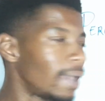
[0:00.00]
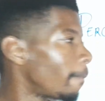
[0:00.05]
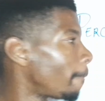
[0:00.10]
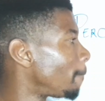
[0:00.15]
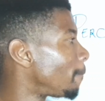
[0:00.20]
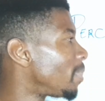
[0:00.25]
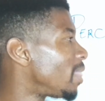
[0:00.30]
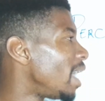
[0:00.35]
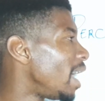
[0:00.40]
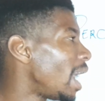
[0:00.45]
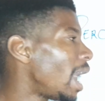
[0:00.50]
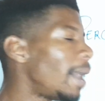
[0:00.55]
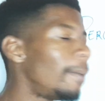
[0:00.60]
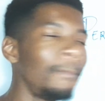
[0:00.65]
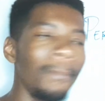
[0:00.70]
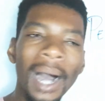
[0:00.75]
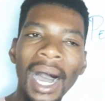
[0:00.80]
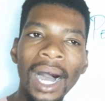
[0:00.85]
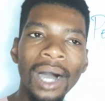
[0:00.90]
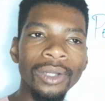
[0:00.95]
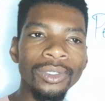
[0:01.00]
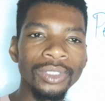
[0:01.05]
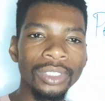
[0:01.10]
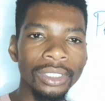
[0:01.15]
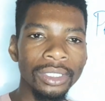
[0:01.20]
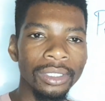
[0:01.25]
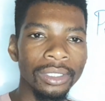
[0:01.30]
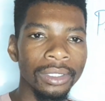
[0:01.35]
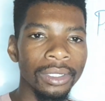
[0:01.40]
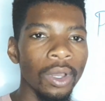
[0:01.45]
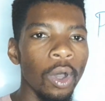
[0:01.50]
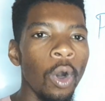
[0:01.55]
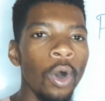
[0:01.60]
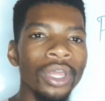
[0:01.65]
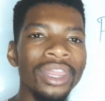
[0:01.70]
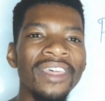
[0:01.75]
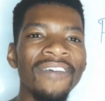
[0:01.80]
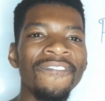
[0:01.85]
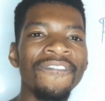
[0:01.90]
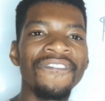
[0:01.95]
the amount or
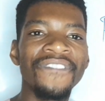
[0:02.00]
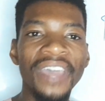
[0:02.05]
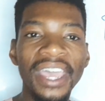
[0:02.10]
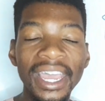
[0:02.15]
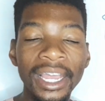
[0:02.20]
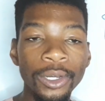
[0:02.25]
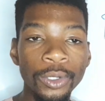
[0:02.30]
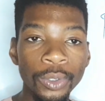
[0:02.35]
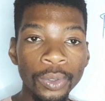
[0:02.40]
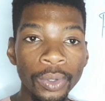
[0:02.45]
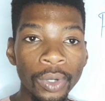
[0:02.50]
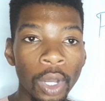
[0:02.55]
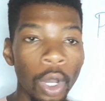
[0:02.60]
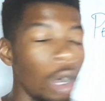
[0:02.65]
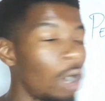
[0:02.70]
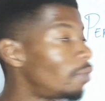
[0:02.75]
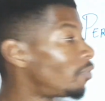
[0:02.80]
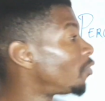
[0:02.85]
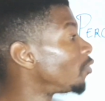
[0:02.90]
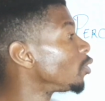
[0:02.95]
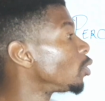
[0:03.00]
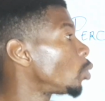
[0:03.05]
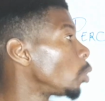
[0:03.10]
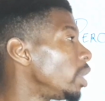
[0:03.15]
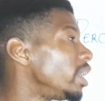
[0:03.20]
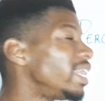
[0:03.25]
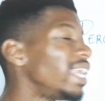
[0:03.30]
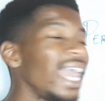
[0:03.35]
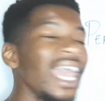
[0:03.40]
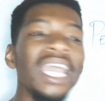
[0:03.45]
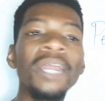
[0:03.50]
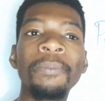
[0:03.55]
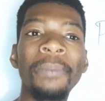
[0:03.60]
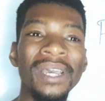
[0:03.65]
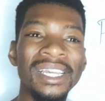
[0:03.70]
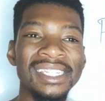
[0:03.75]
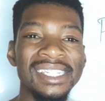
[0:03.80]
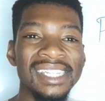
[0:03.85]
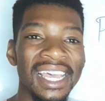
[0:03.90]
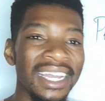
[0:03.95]
the value of
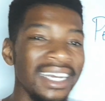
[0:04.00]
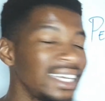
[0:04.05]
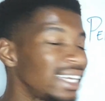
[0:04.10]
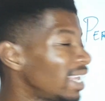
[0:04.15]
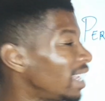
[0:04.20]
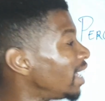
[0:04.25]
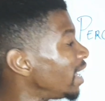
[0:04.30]
28%